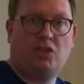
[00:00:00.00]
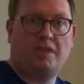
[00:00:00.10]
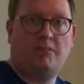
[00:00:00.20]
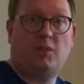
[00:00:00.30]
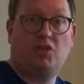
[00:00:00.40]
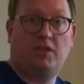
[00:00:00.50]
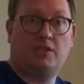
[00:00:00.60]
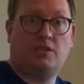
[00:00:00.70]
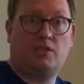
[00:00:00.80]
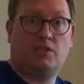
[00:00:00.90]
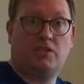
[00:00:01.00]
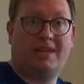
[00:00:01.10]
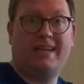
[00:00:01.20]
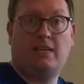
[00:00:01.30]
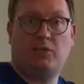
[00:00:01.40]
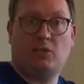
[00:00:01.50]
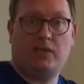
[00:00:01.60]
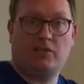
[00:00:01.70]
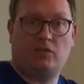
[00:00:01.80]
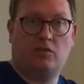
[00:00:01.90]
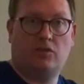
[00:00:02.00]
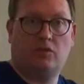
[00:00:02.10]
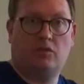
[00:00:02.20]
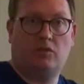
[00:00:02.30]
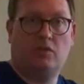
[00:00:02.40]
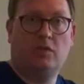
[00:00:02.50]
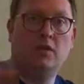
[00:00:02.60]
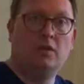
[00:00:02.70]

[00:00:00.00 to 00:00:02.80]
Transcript: cheap object storage in AWS or Azure.